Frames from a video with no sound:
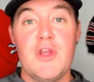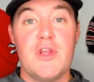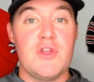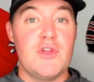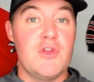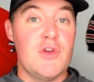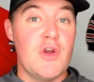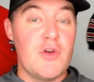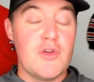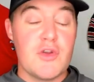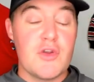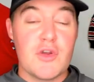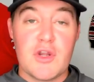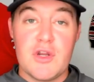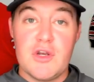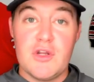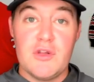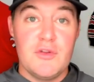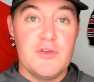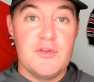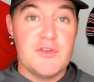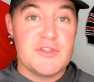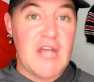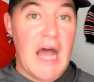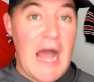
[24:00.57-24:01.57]
You know you're going to
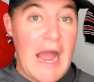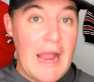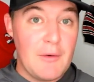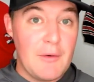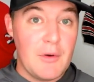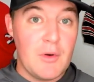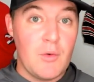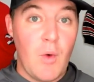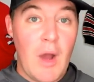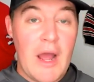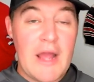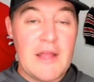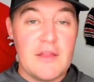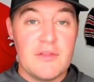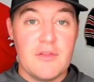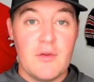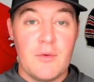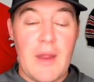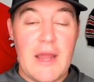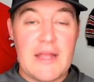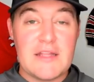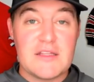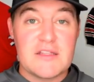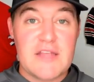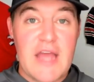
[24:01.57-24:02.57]
lose Hyron White, the
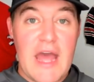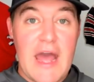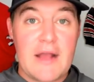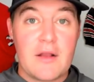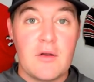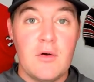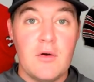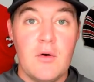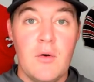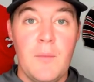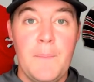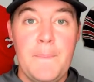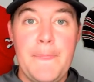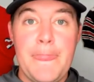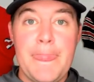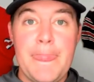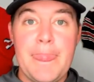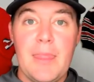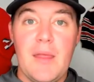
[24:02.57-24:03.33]
right tackle.